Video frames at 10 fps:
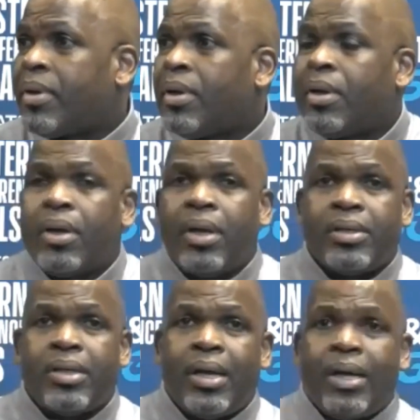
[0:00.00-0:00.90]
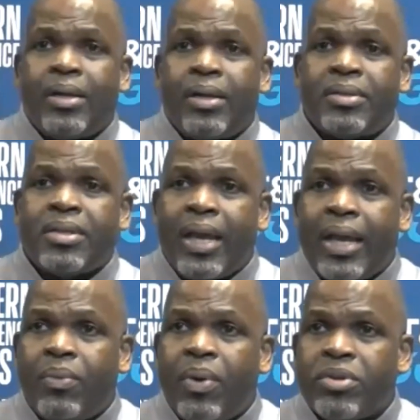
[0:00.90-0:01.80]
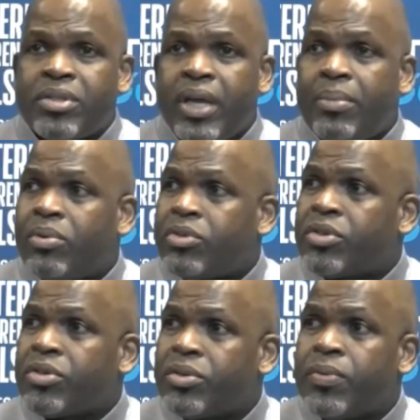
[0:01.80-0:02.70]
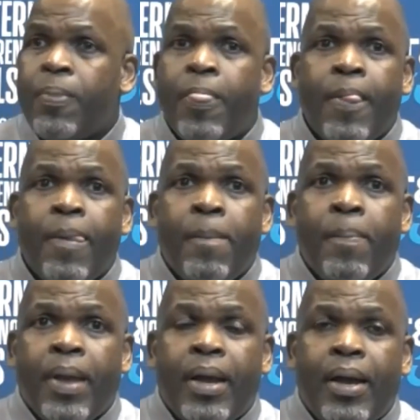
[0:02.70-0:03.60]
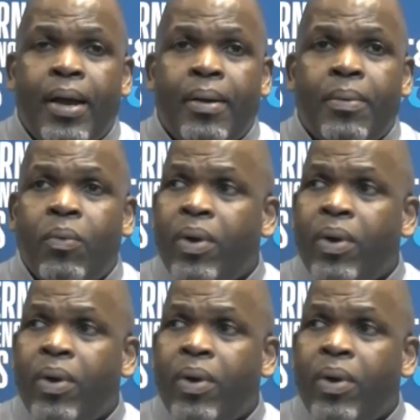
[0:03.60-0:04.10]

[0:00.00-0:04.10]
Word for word: And uh, tonight we was able to uh, win the